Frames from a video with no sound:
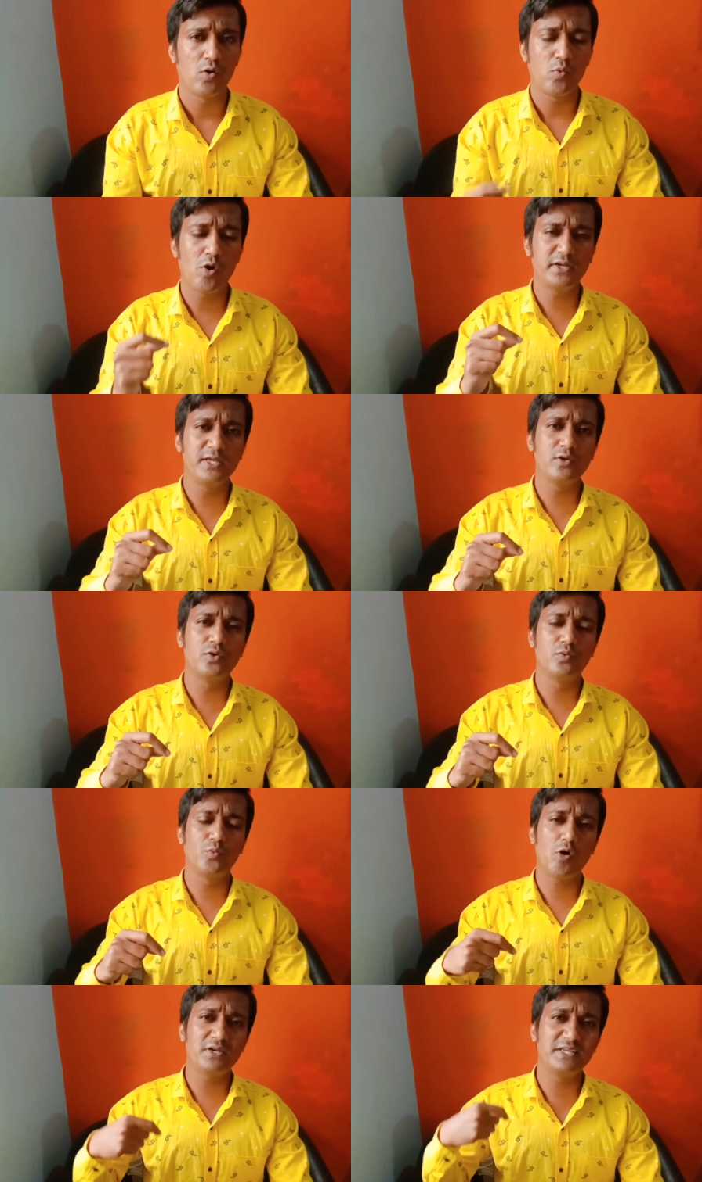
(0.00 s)
what he
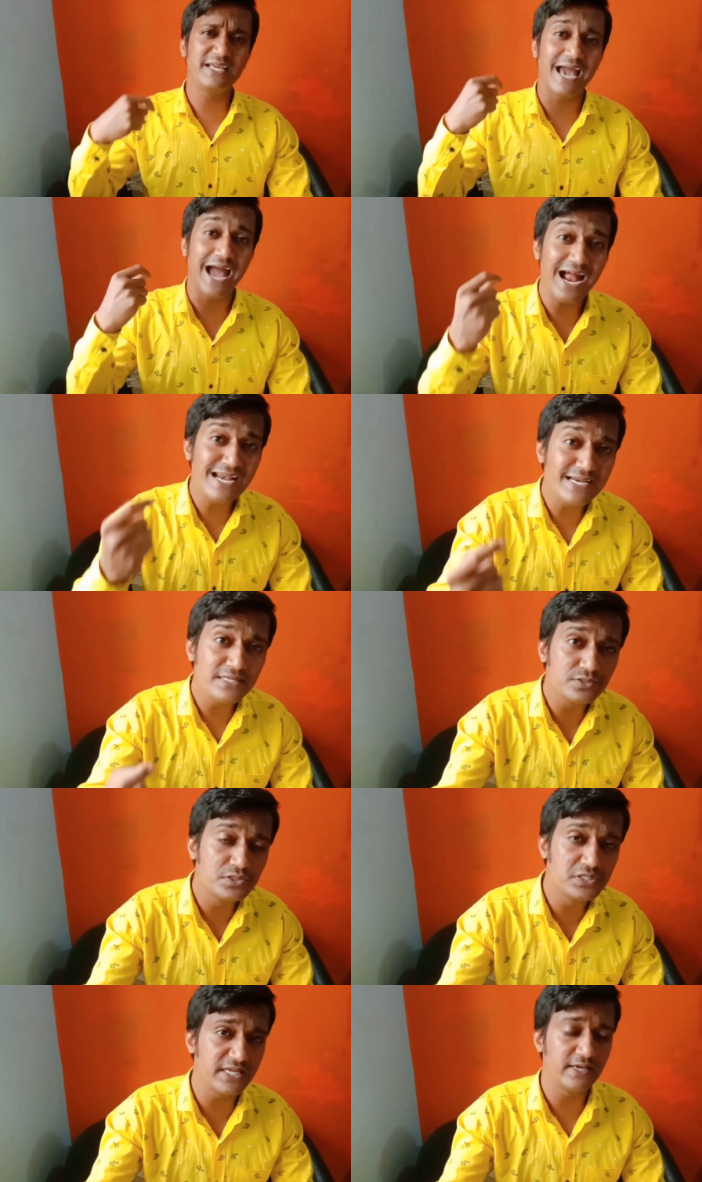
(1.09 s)
what he had in his
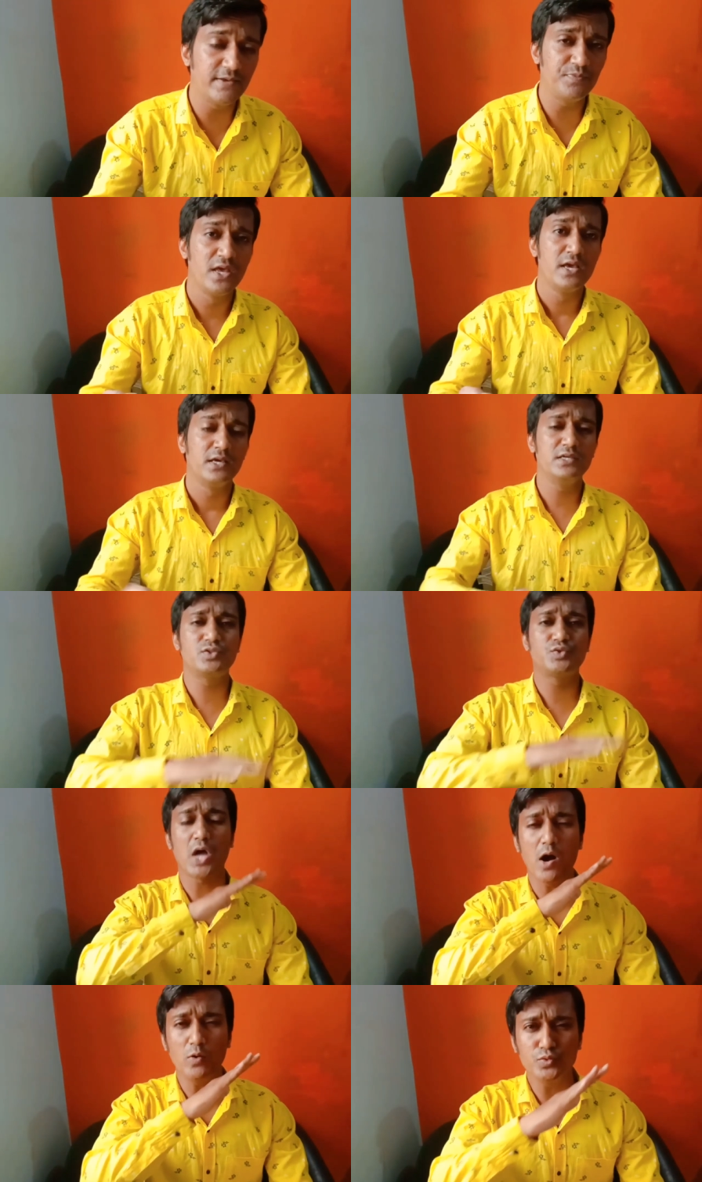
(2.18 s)
dream is
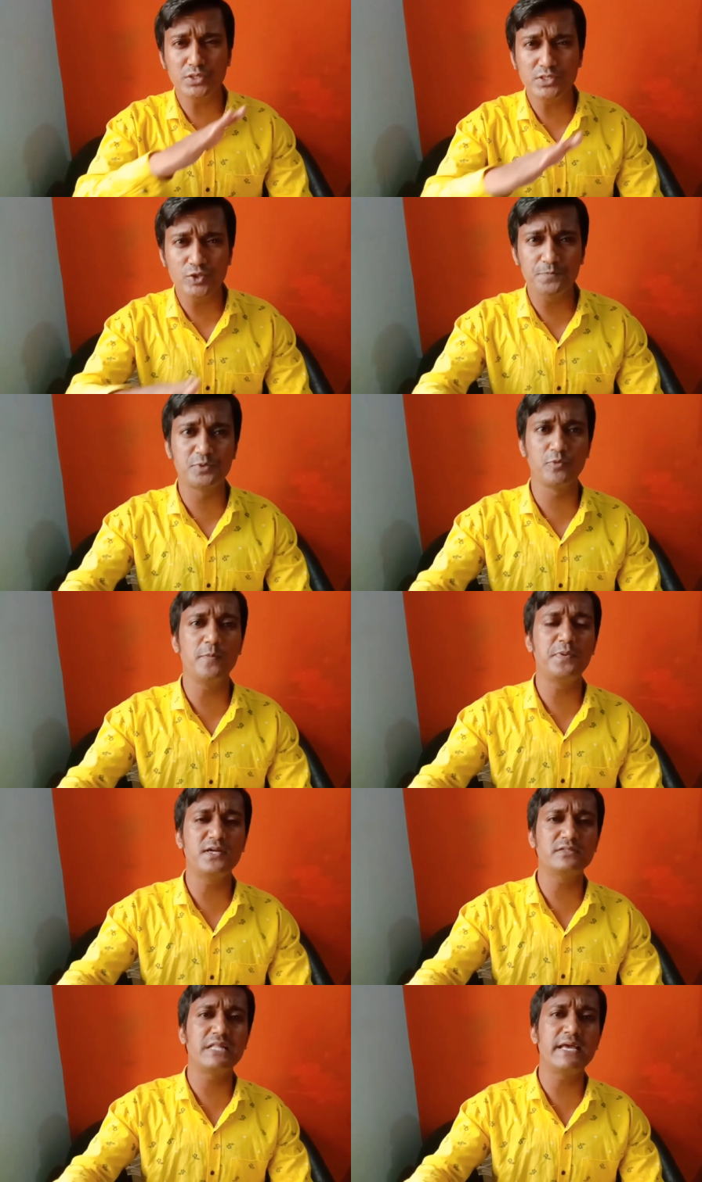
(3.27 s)
thousands of
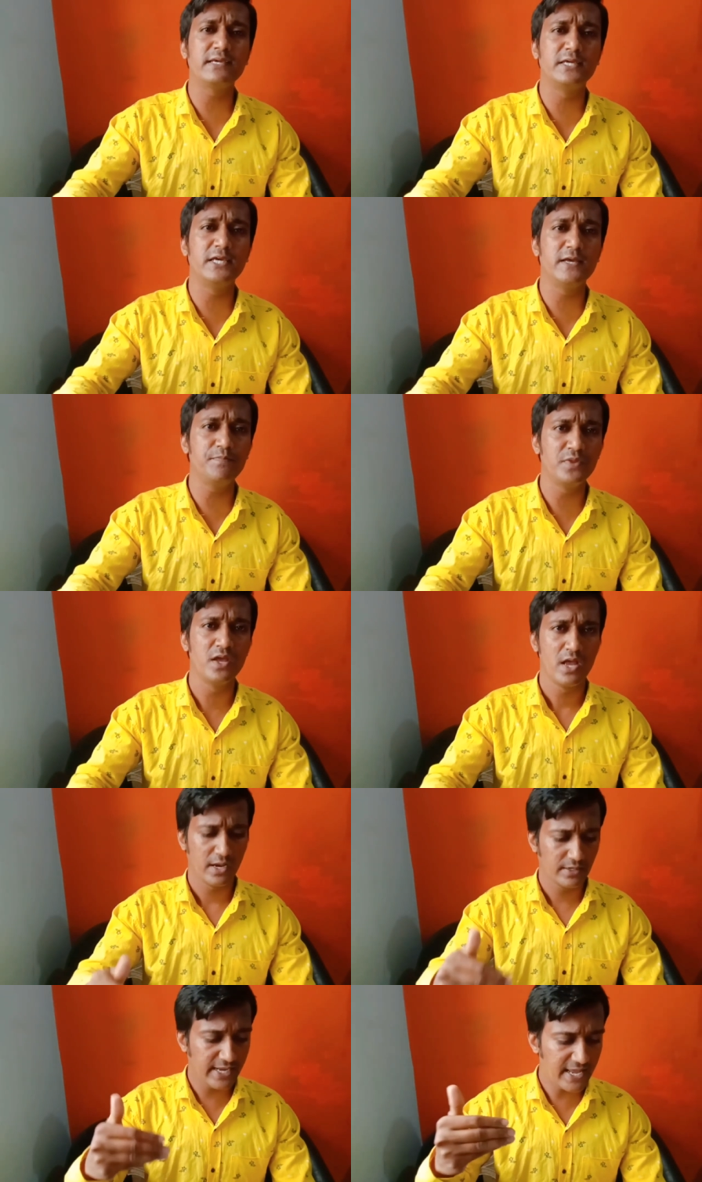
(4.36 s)
sweepers like him,
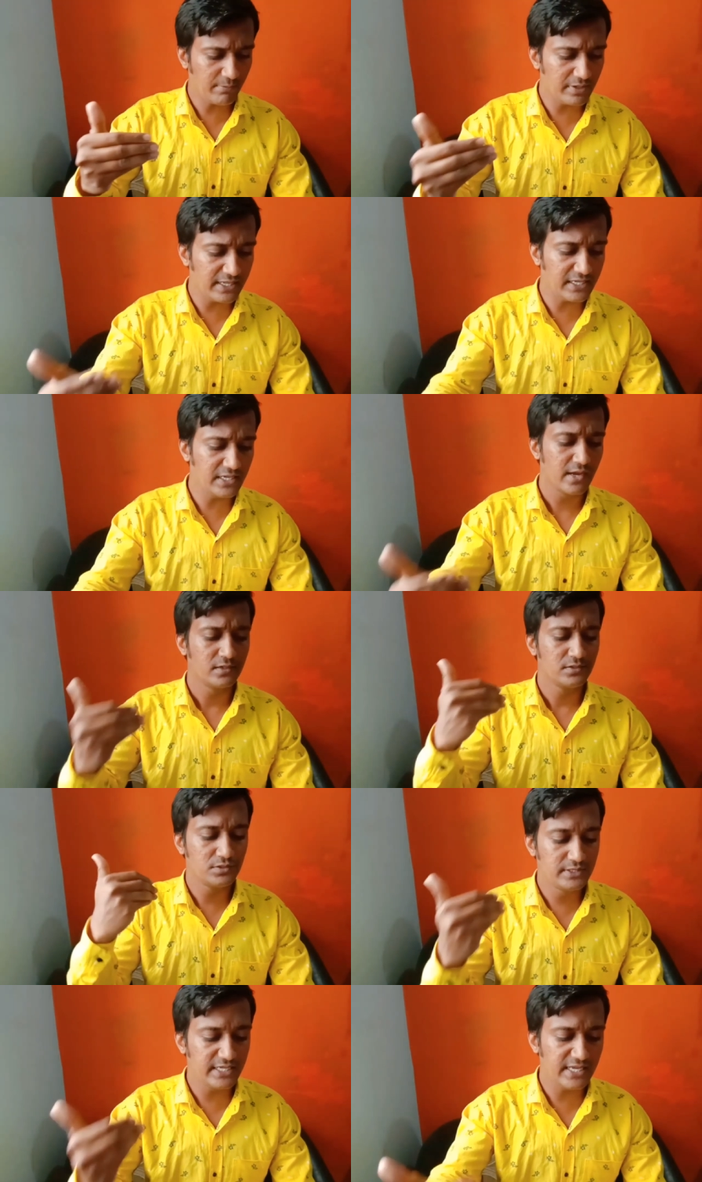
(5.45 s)
namely
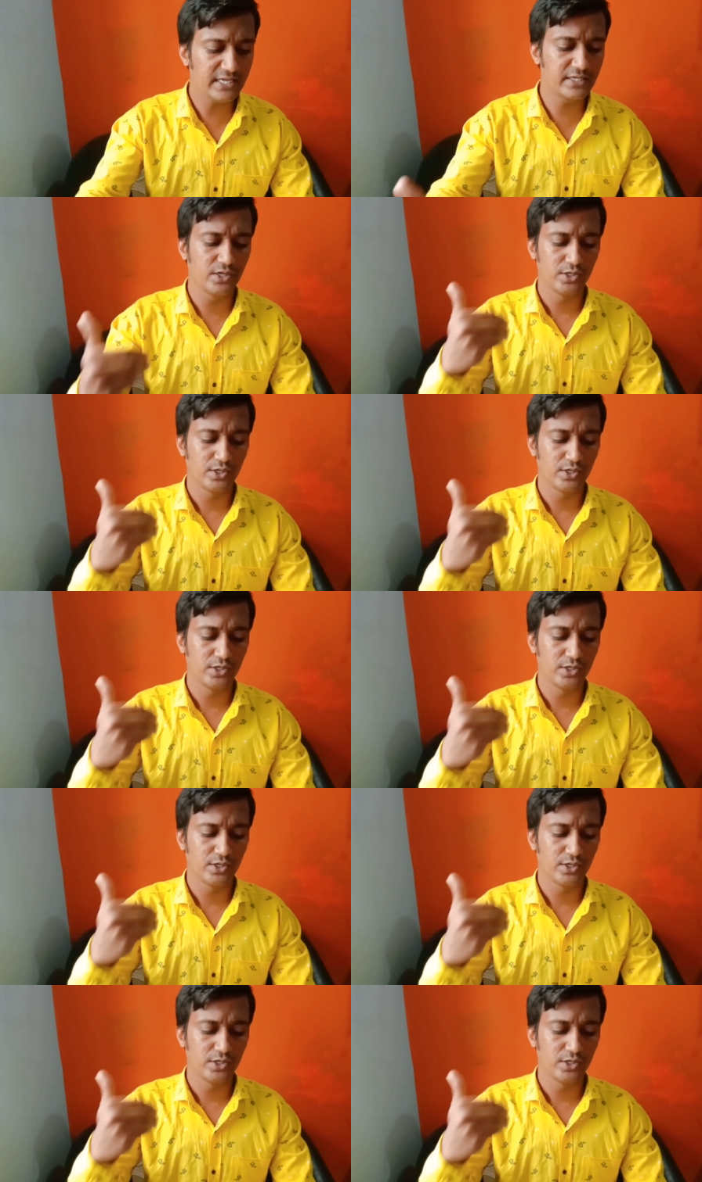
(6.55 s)
Dick,